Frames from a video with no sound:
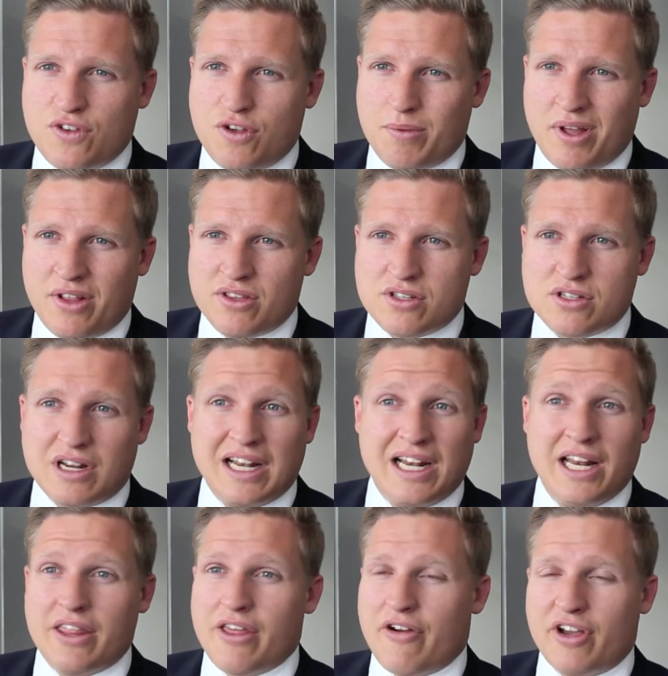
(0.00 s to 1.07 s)
few months,
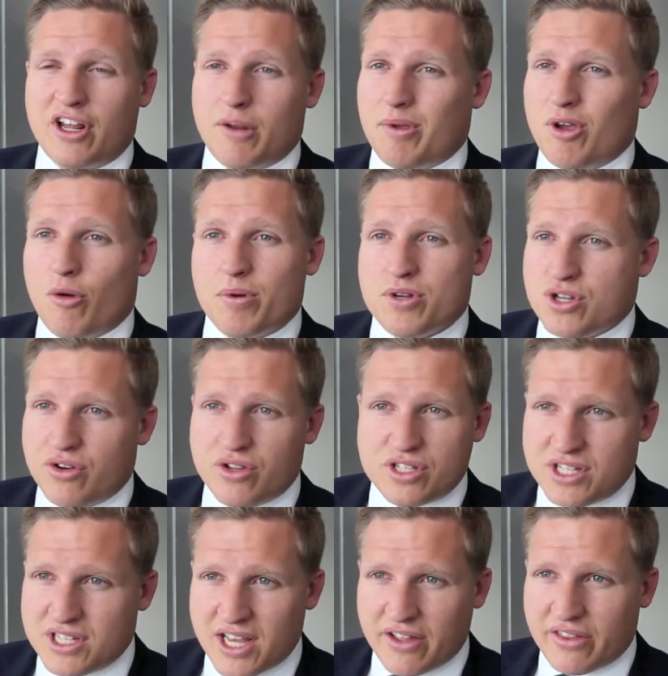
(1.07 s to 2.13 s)
clearly there are going to be
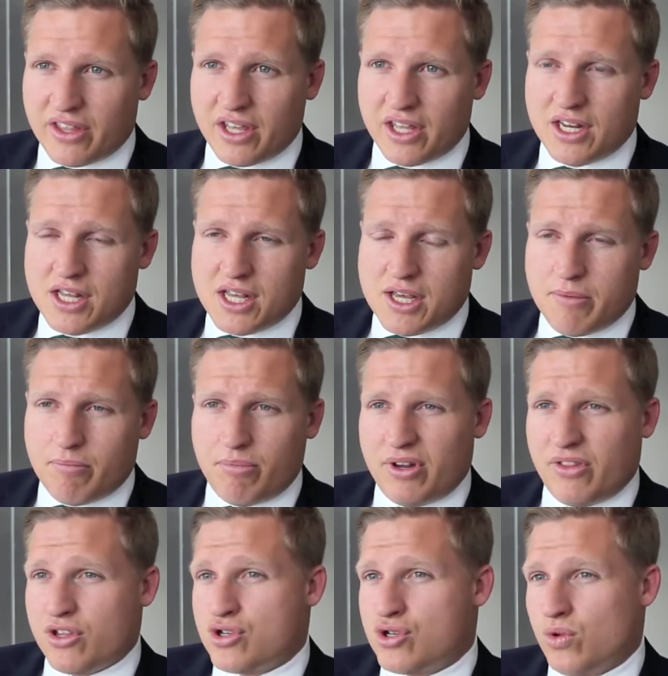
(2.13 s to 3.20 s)
opportunities out there. But
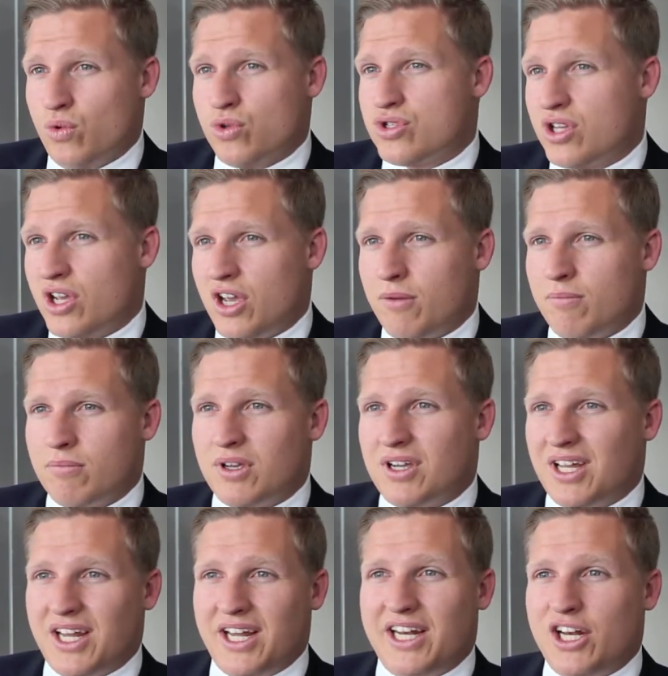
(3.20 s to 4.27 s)
in the short term,
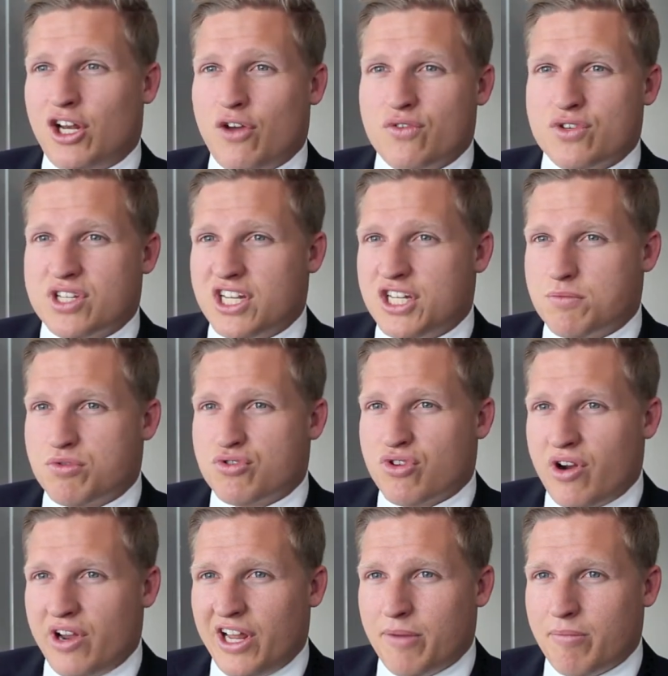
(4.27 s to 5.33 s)
Canadian Overseas
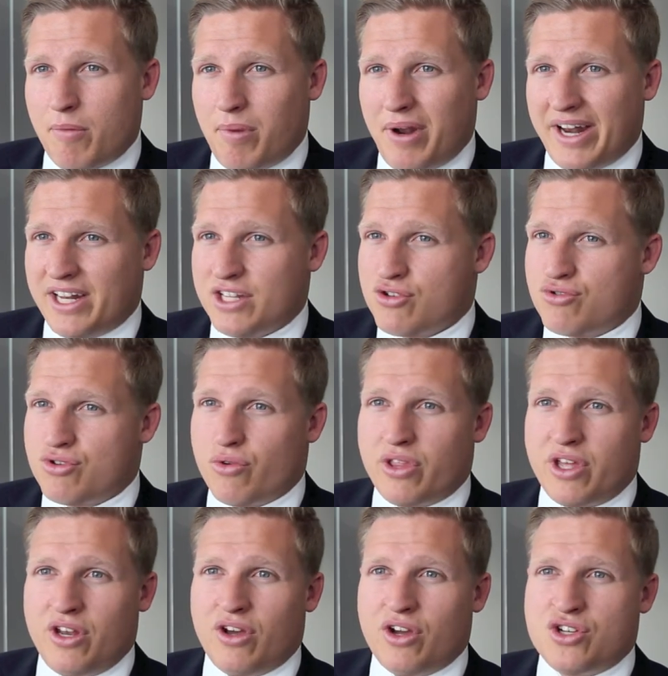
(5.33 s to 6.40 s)
Petroleum are planning to drill
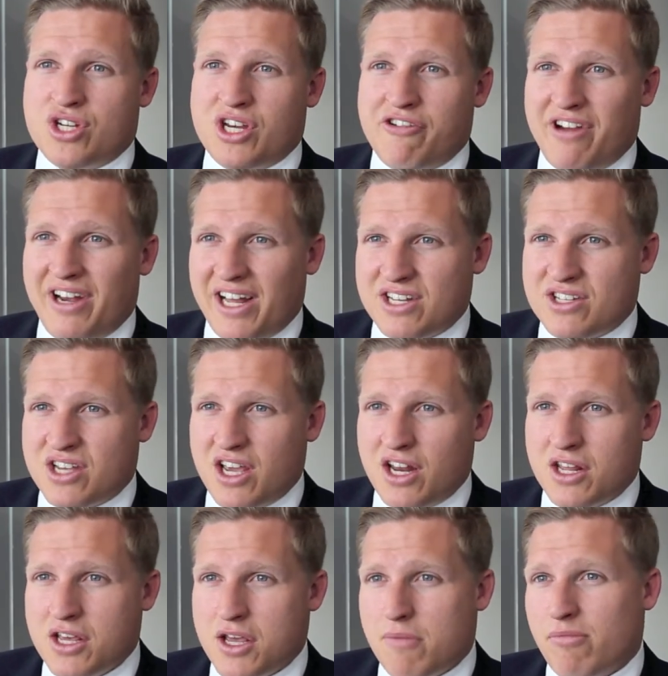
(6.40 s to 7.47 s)
their Nigerian
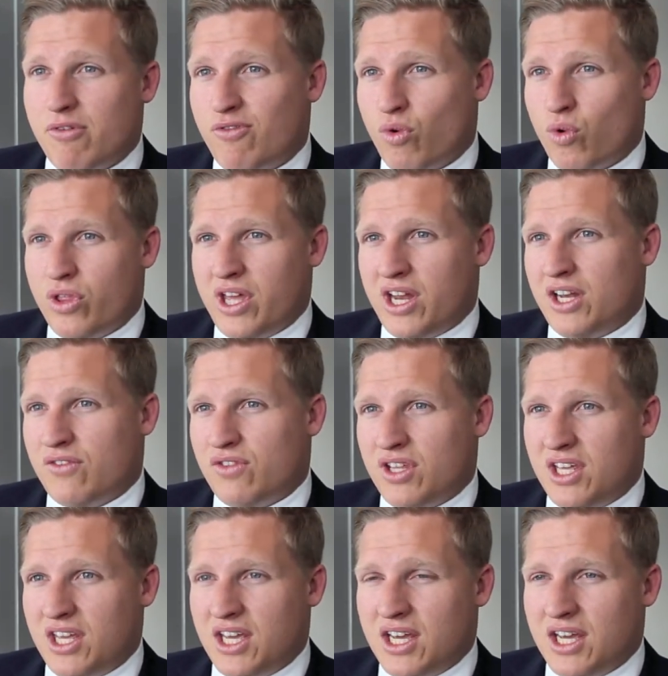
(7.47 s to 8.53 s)
asset before the end of the
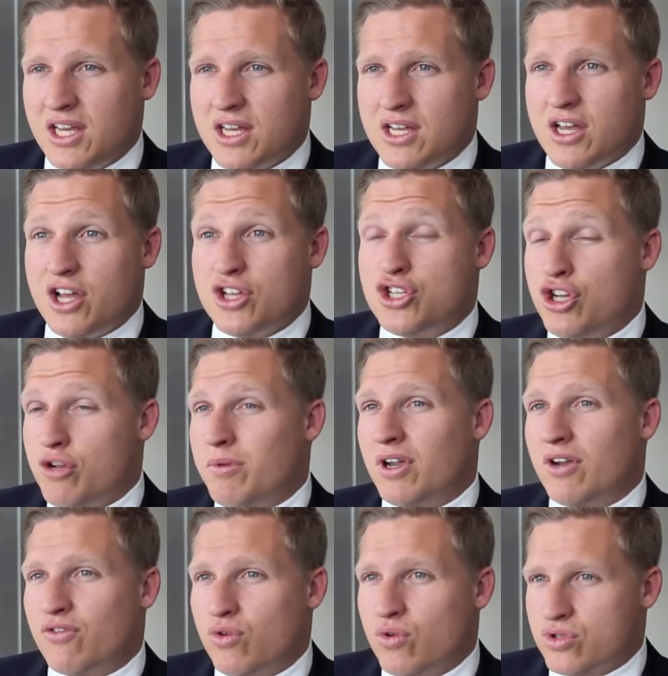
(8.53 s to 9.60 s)
year,
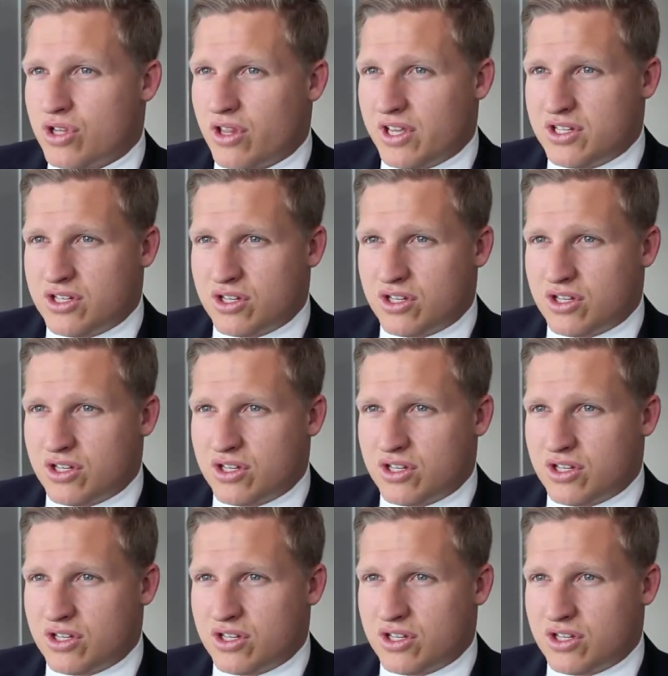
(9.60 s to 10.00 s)
assuming of course that they